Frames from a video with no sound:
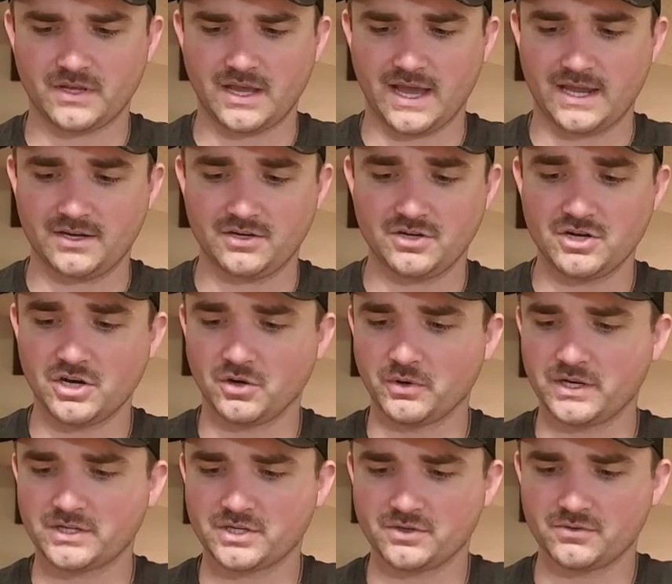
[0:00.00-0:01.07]
Had no
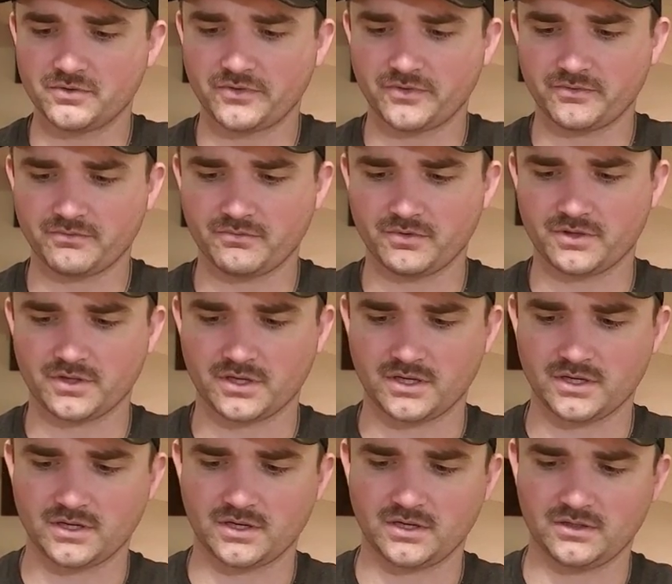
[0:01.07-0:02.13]
issues with the
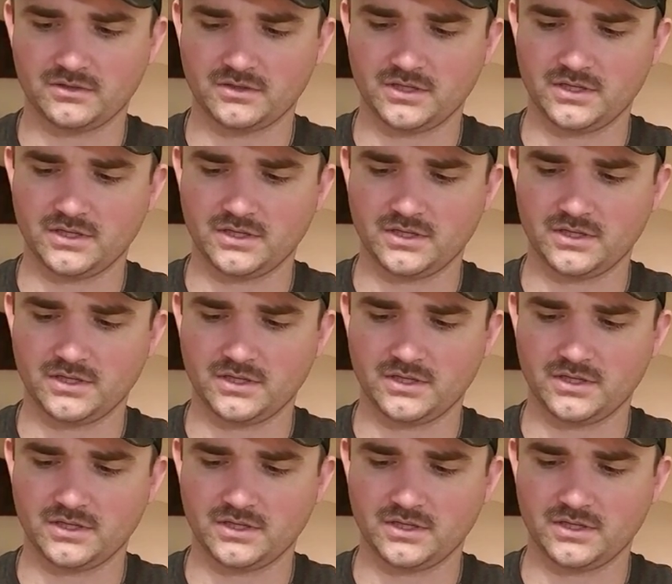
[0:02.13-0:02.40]
gun at all.